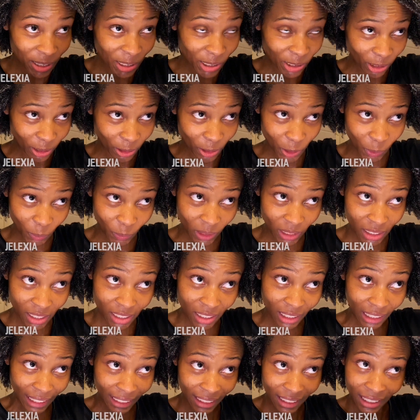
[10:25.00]
was once
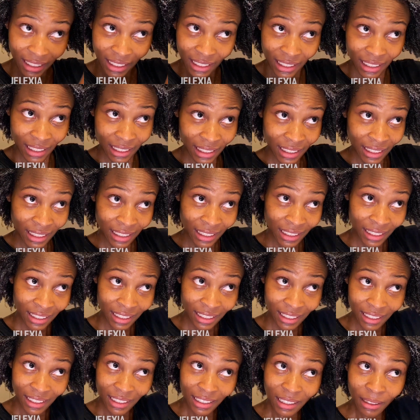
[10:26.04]
like
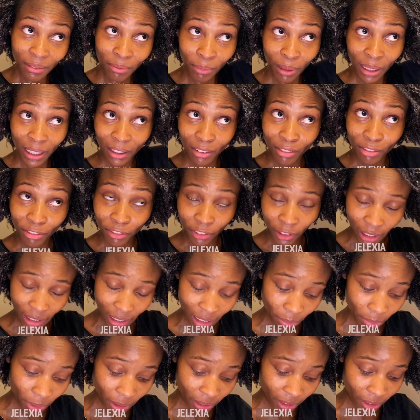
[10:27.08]
making fun
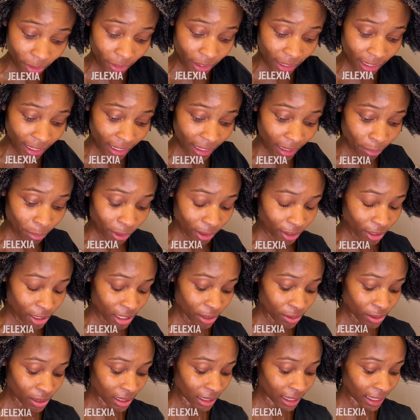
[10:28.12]
about our hair because she
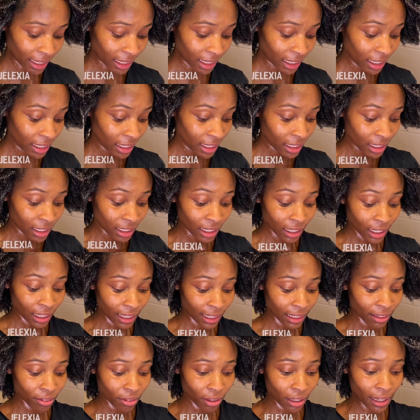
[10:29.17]
was like, I
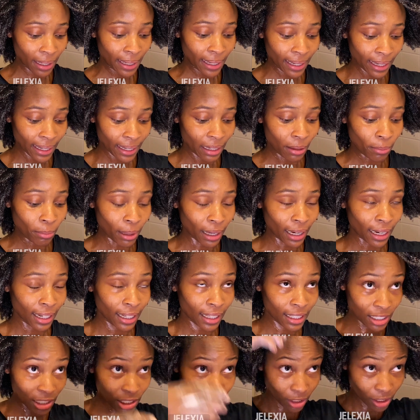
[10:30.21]
don't care, my hair
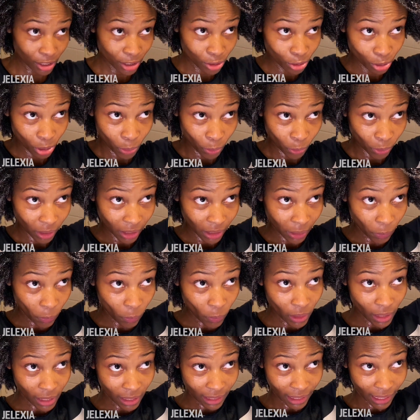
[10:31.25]
is just doing what you
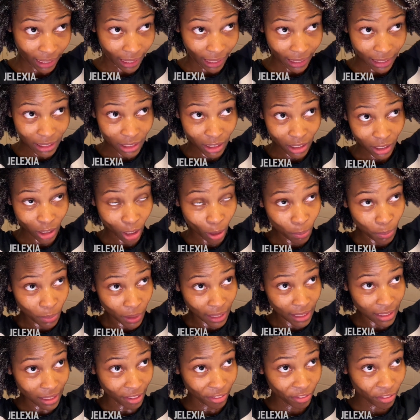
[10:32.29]
want. Some
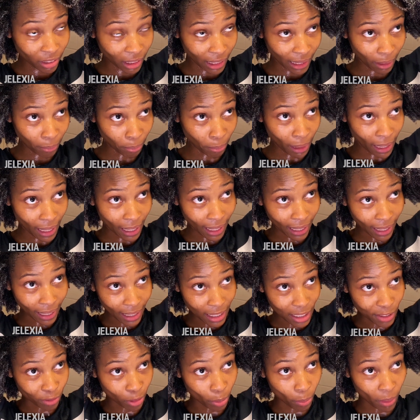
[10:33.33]
days I feel like my hair
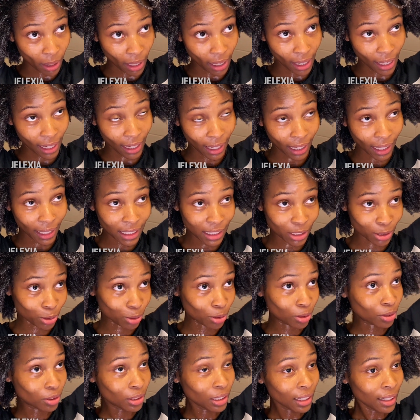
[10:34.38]
is from A
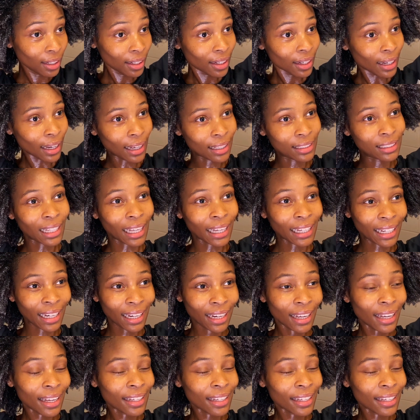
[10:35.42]
to like